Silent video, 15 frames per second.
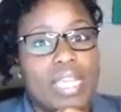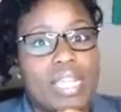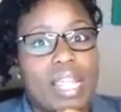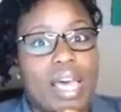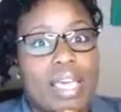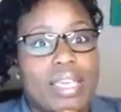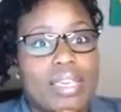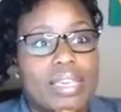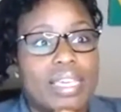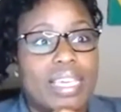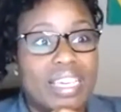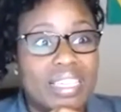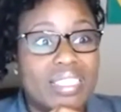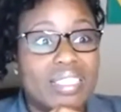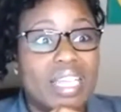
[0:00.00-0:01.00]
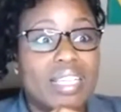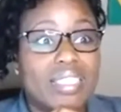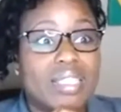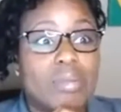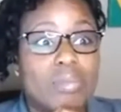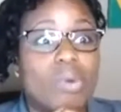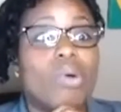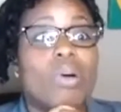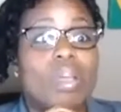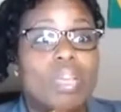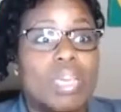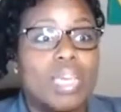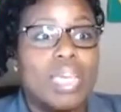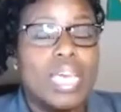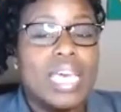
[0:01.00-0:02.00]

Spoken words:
Like, that's important.